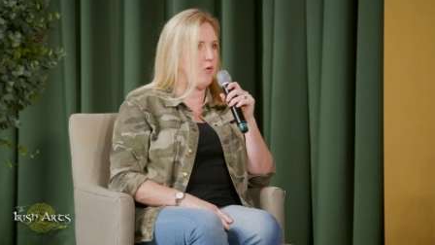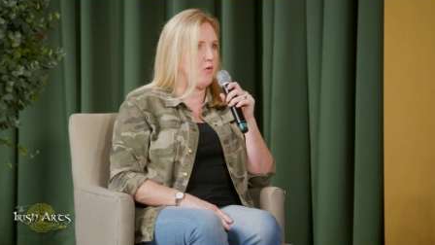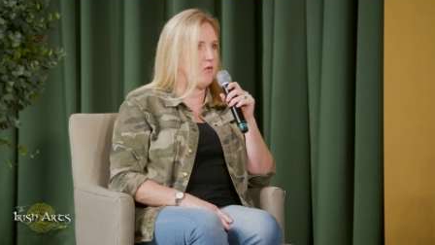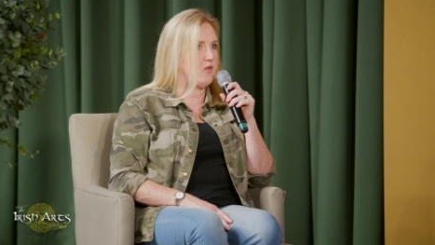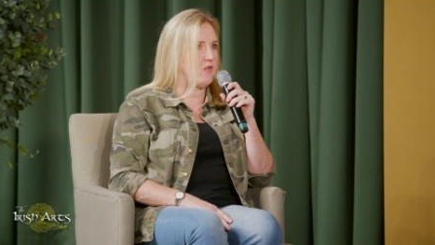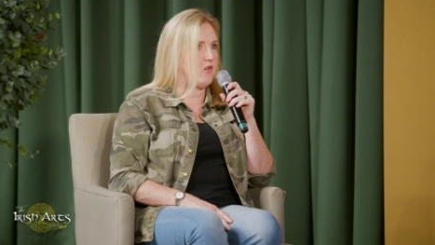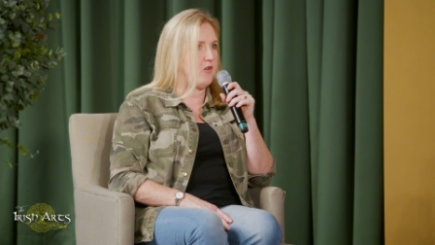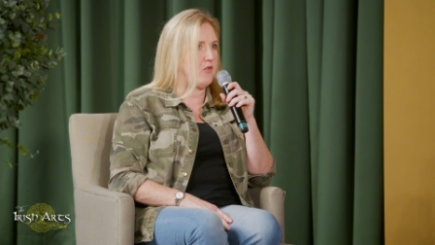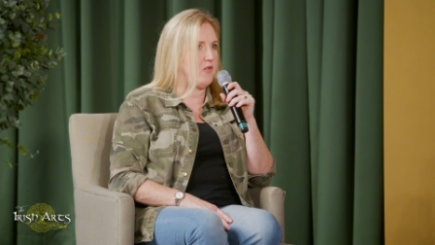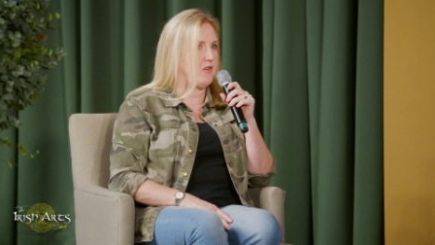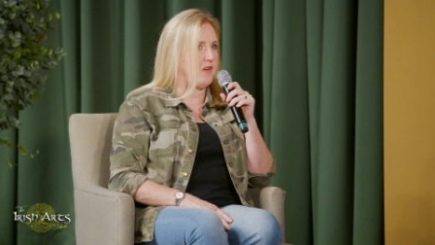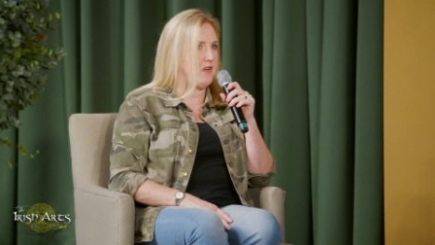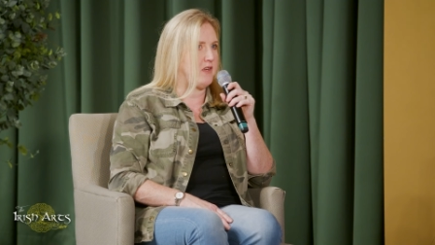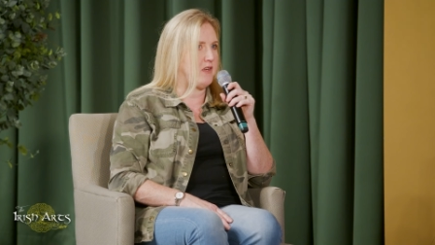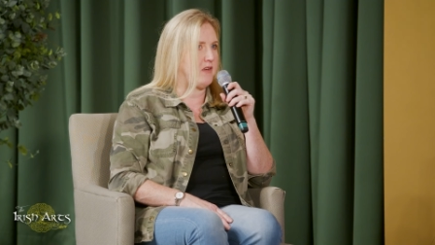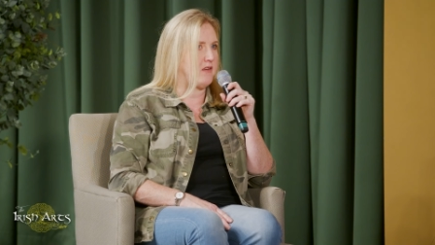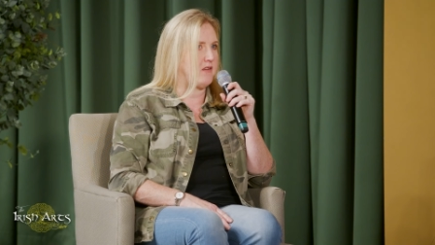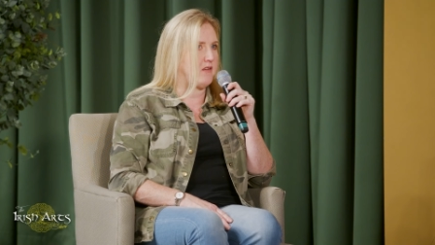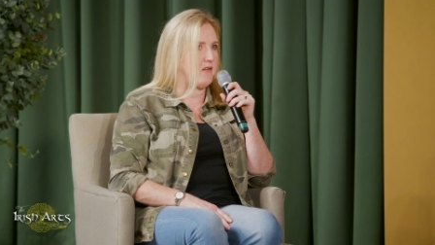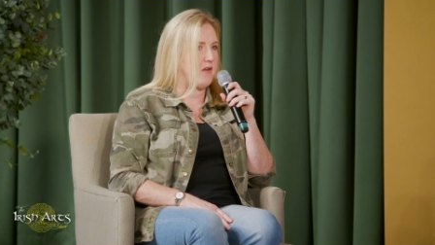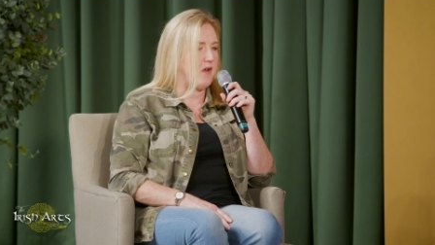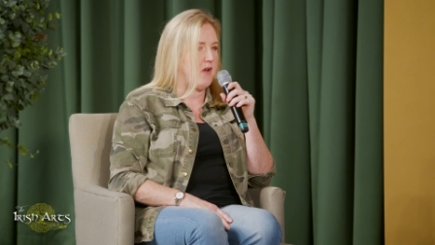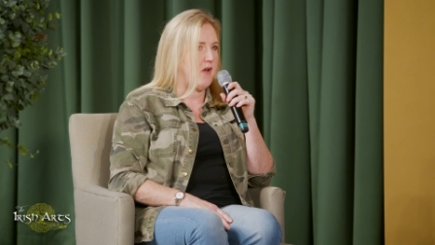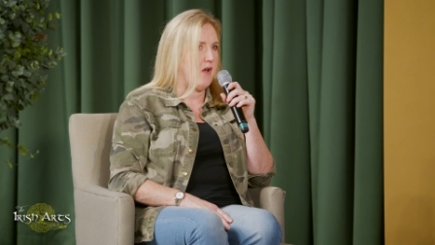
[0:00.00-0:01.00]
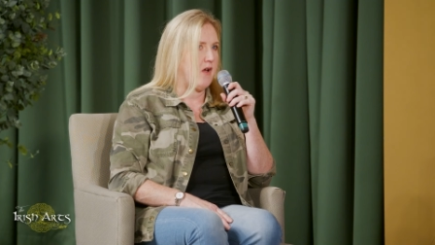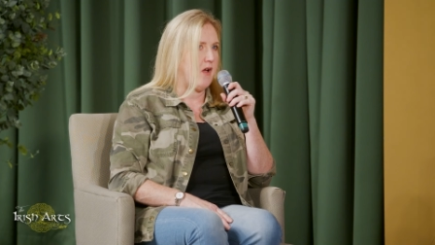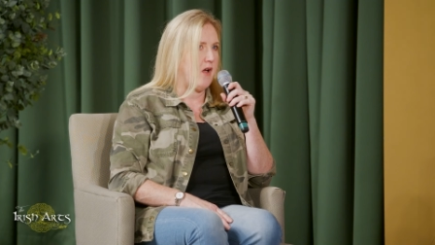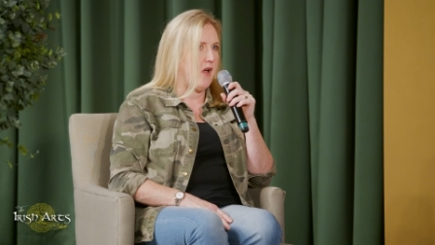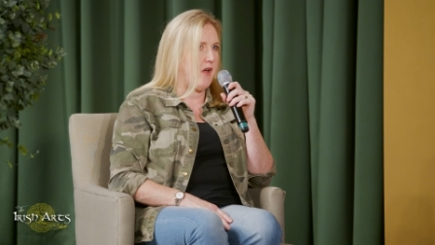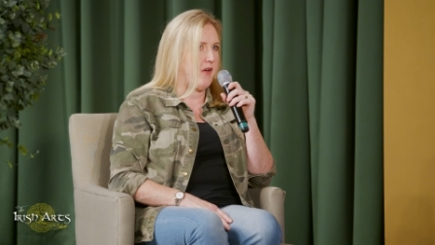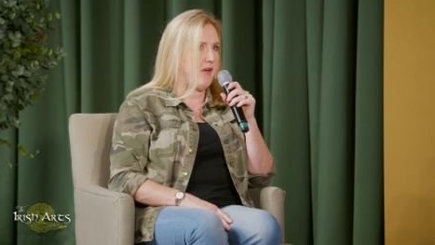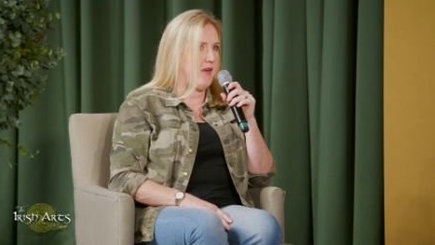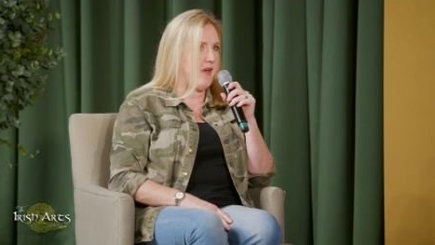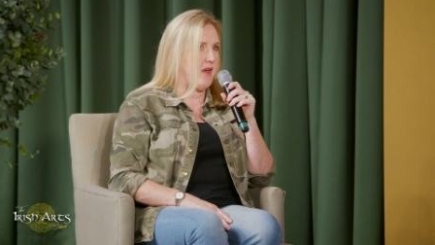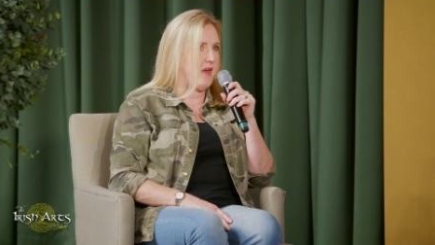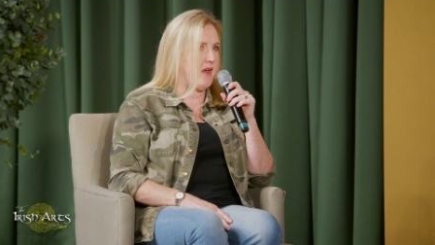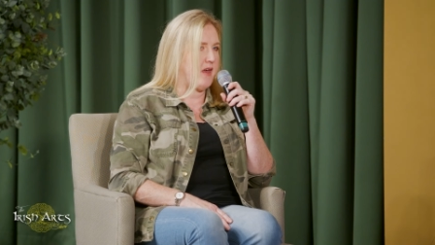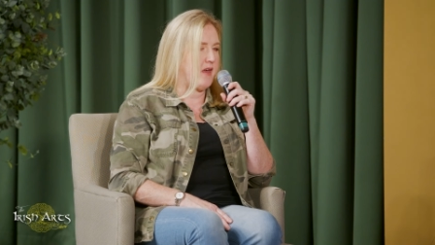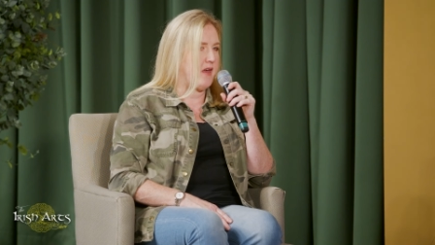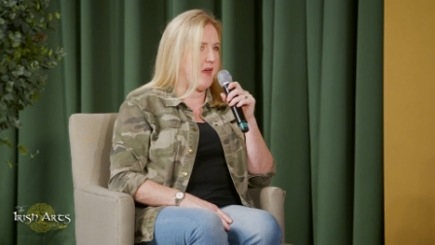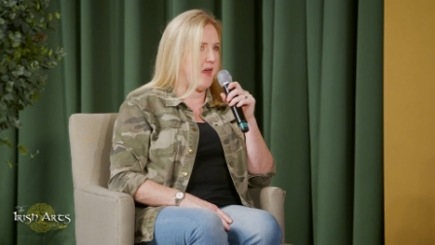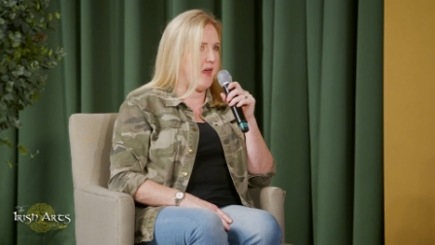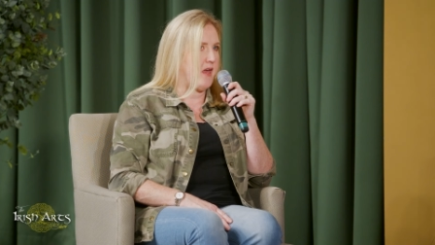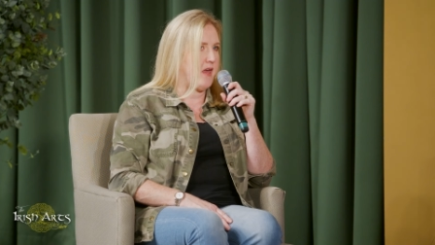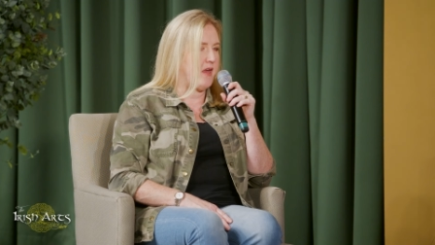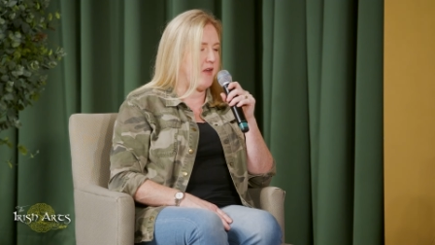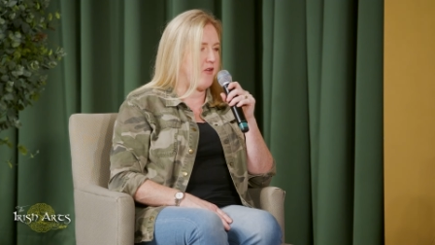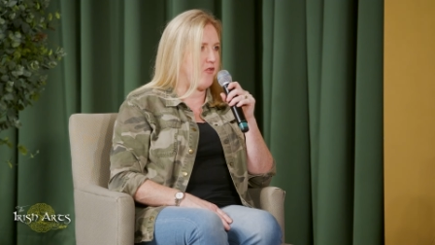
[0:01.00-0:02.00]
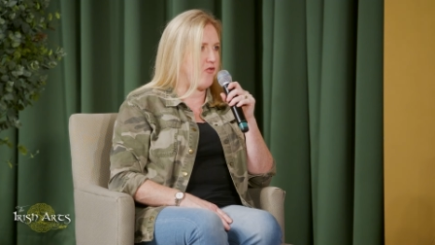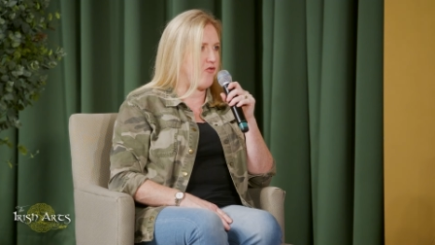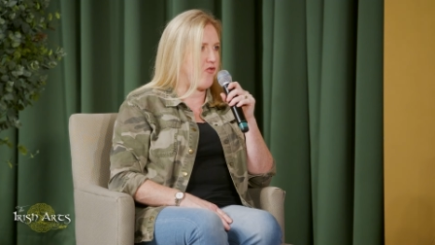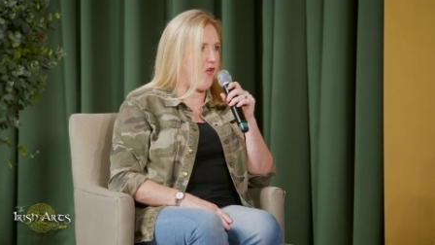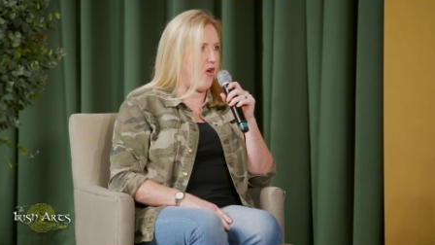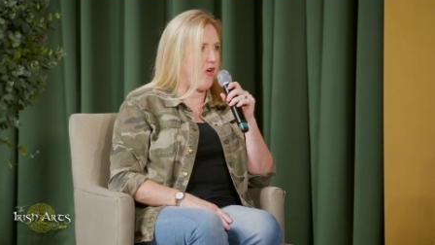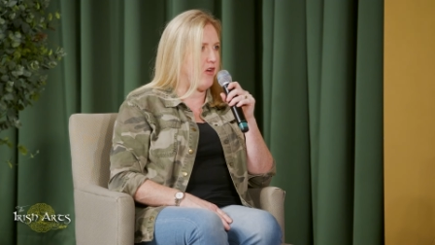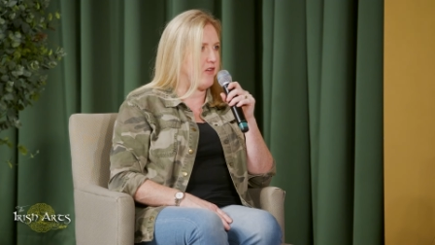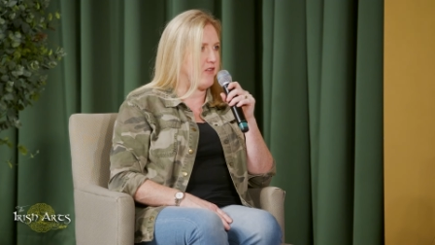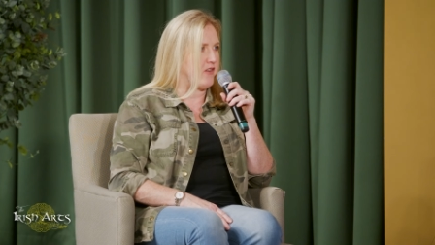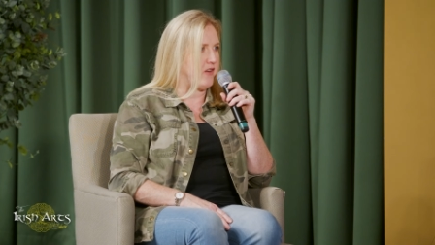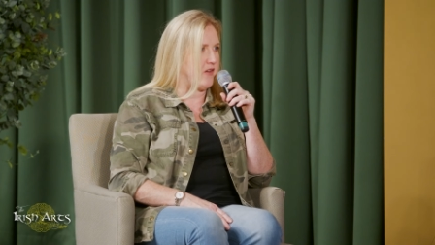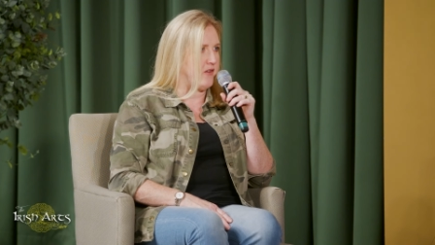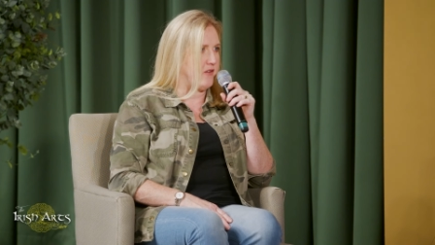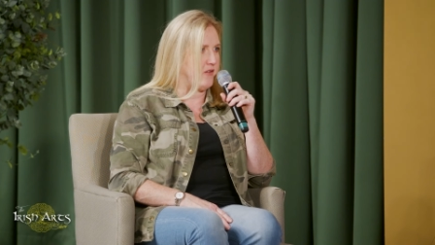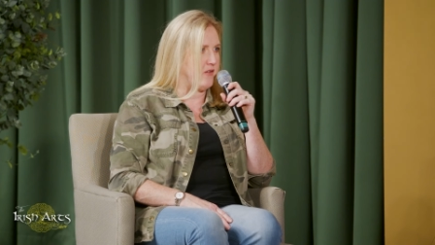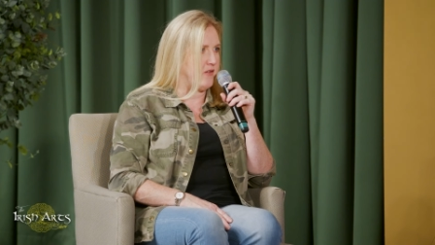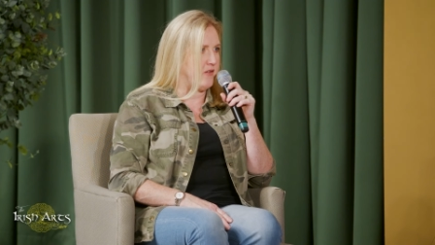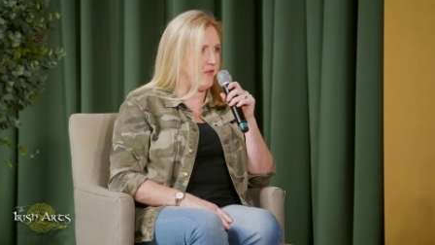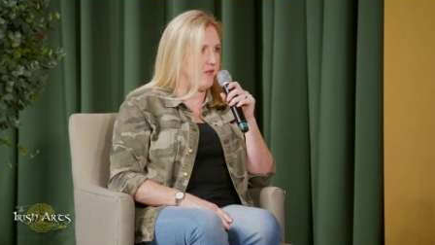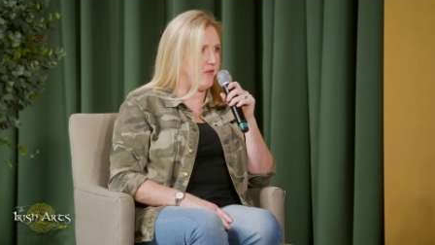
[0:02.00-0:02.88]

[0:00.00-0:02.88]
also did a gig in Drogheda.